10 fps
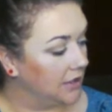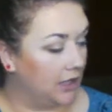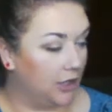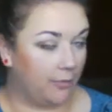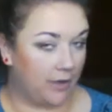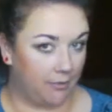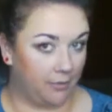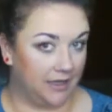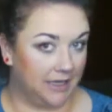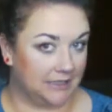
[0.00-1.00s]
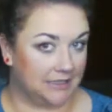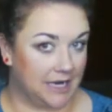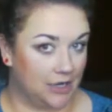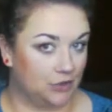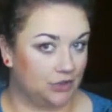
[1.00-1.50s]
it'll probably get
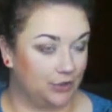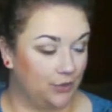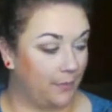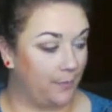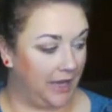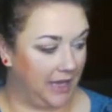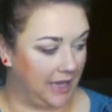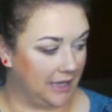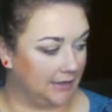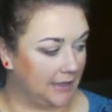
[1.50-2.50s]
down to the Pan.